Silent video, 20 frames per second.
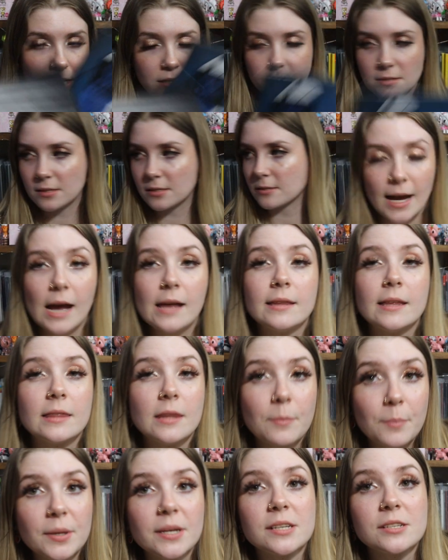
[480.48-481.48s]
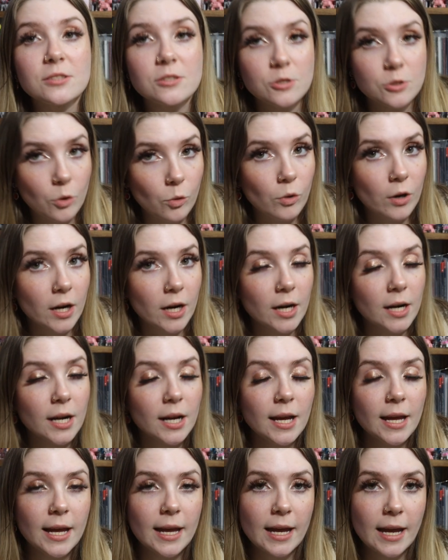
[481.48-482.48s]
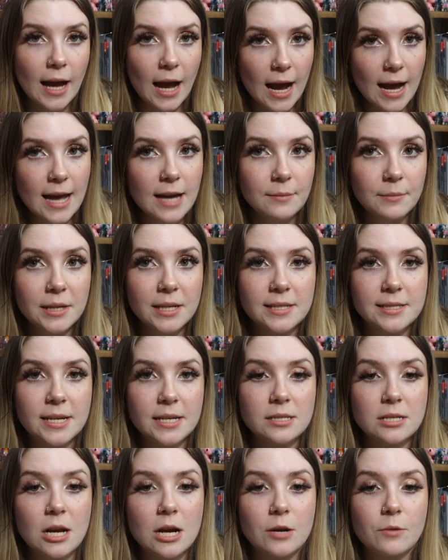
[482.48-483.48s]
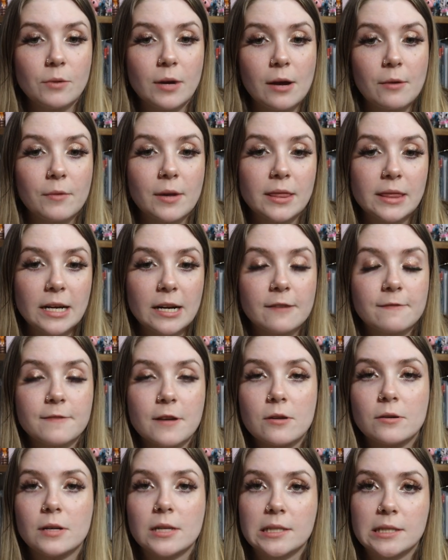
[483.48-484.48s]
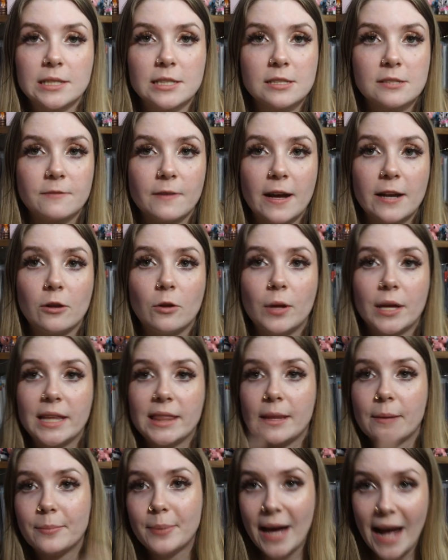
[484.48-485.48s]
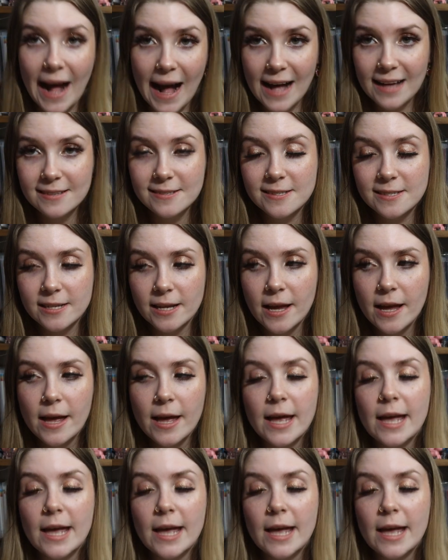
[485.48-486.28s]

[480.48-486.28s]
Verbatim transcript: these. And then the biggest score I had made a TikTok when I went there and found clearance vinyl in the past.